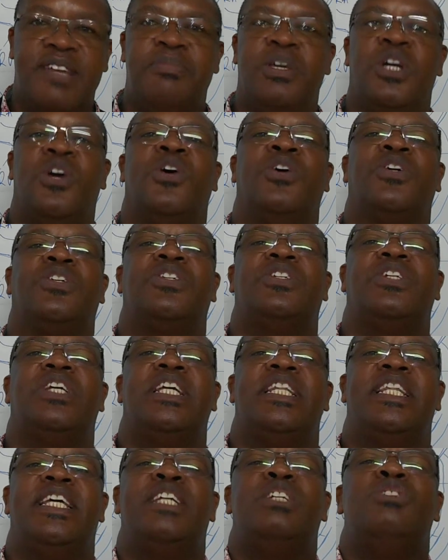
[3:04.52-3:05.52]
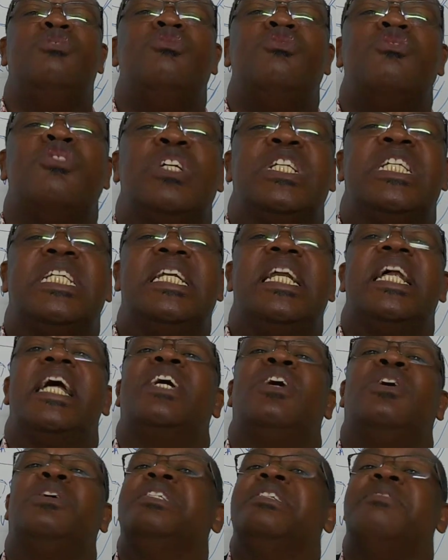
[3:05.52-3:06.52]
because they do not
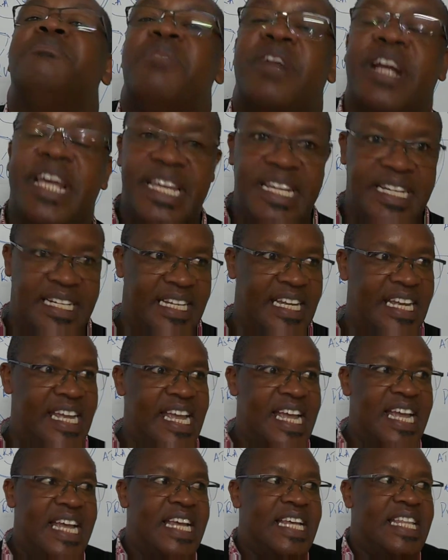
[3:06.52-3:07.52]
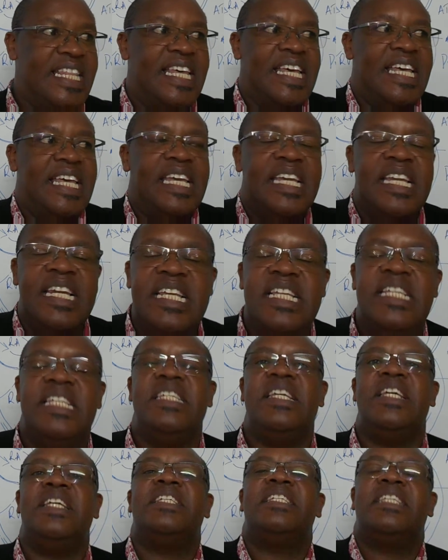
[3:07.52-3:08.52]
rely on the brain. They
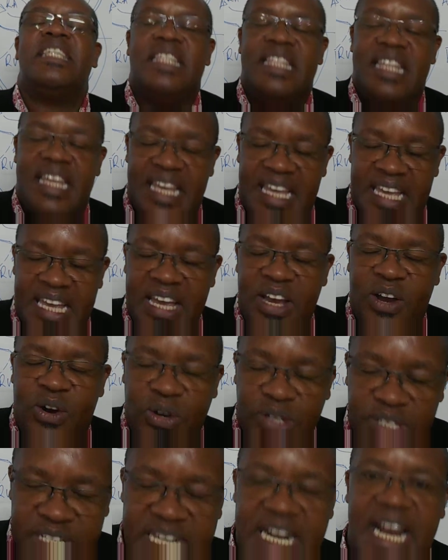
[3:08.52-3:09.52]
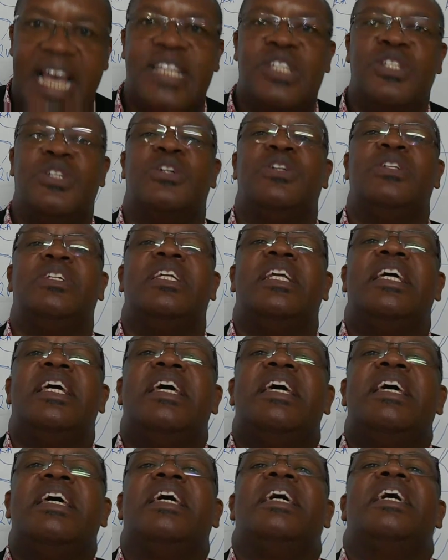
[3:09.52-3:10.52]
initiate the contraction
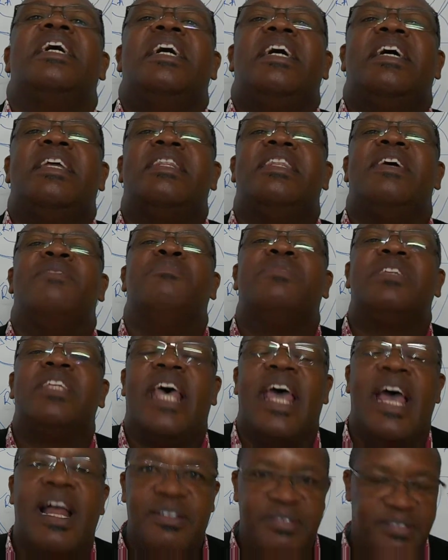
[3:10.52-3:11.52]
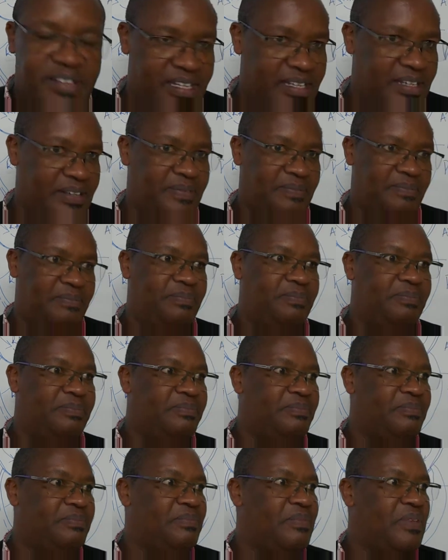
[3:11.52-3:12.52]
themselves
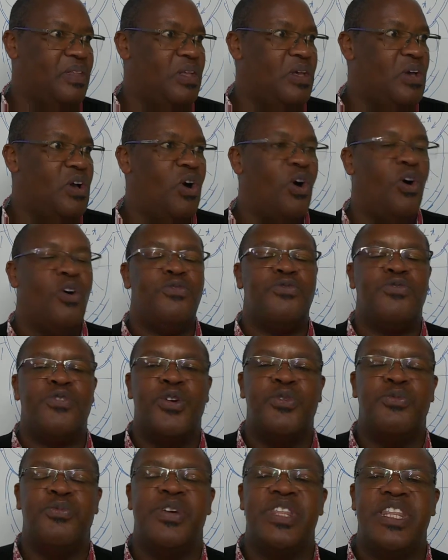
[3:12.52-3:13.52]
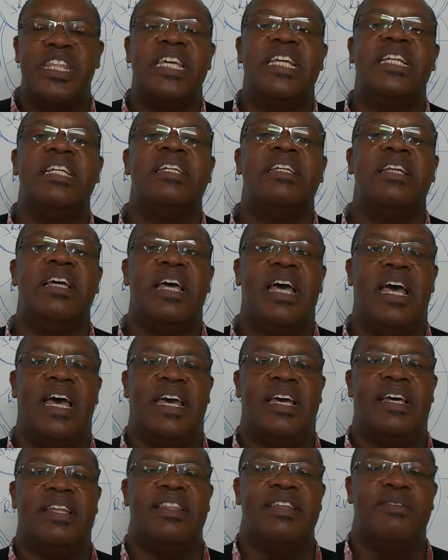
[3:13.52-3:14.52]
or from within
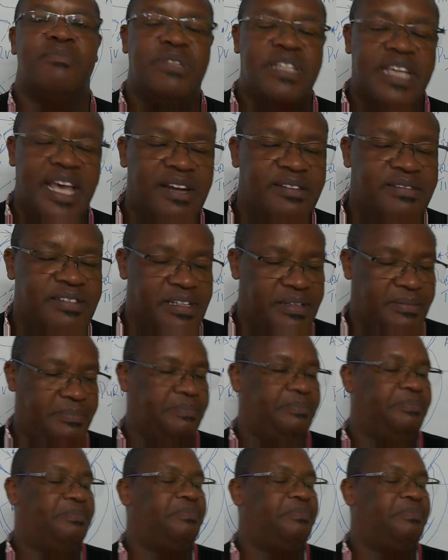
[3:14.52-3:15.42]
themselves.